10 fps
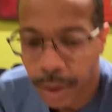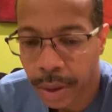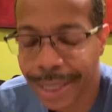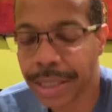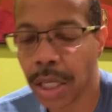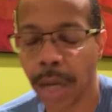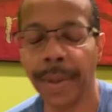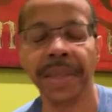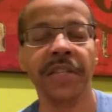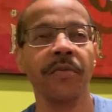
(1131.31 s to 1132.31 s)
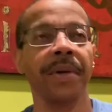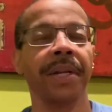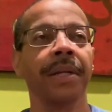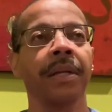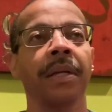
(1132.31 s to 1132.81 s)
let's talk about this for a
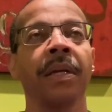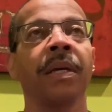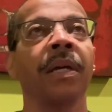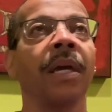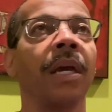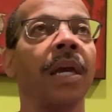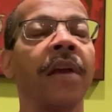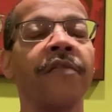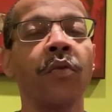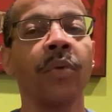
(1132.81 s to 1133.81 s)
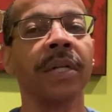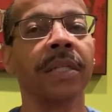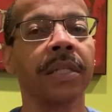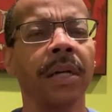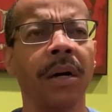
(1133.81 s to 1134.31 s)
minute
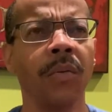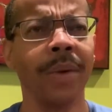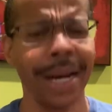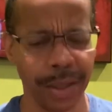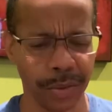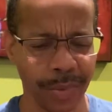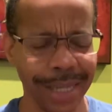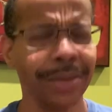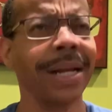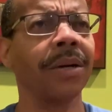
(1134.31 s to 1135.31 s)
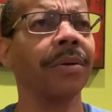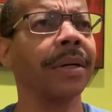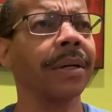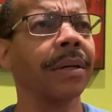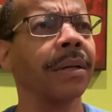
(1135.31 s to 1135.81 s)
everyone's oh why why did I go
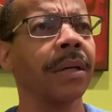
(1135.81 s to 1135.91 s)
here?